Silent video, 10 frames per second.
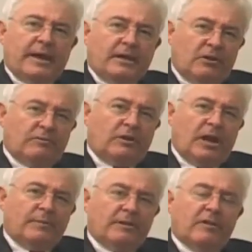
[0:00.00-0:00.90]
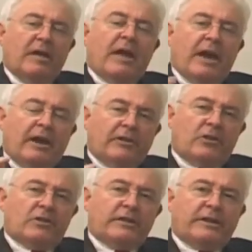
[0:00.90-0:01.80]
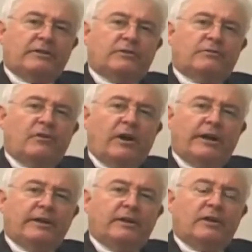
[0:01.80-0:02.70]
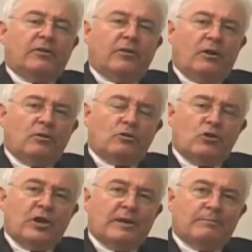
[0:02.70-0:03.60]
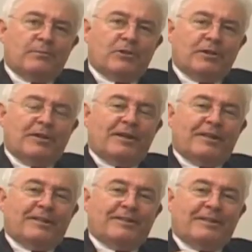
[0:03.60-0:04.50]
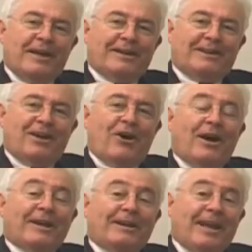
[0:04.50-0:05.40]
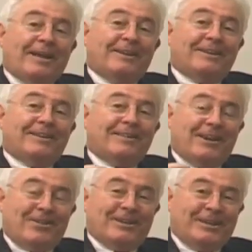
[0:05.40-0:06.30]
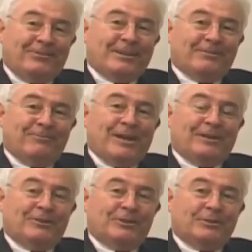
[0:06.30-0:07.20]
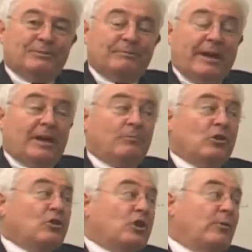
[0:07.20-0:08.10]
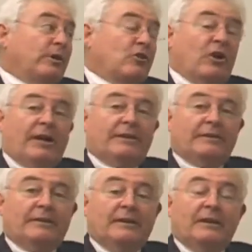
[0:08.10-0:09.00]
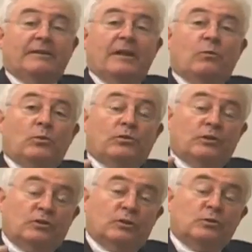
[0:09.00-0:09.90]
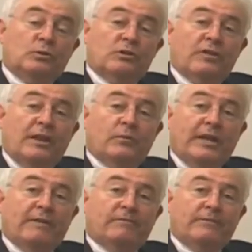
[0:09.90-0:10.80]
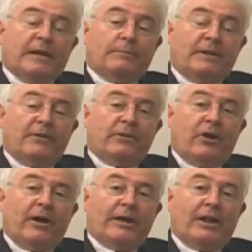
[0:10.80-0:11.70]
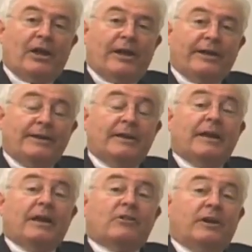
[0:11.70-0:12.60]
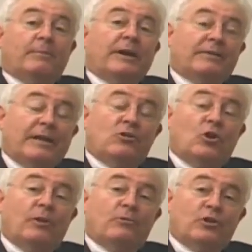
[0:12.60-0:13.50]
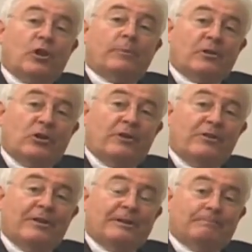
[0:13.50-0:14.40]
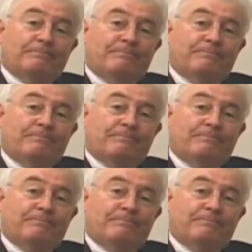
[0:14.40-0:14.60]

Acres of diamonds, and I just need to find those gems that I can add that significant value to. And I'm just so excited that with the tools that we have developed here at ILI, it's going to make that job so much easier.